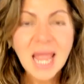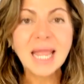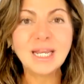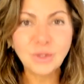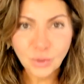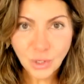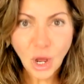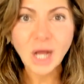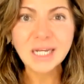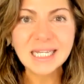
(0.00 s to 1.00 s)
and you're
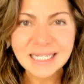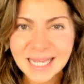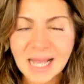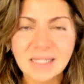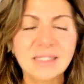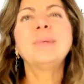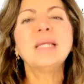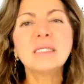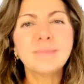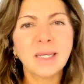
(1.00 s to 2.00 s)
nodding yes.
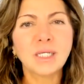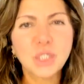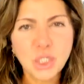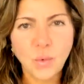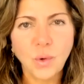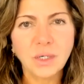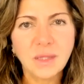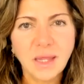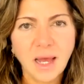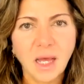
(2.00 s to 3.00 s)
Please make
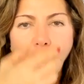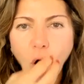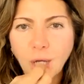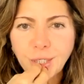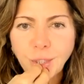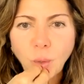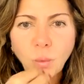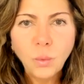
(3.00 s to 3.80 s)
sure that audio,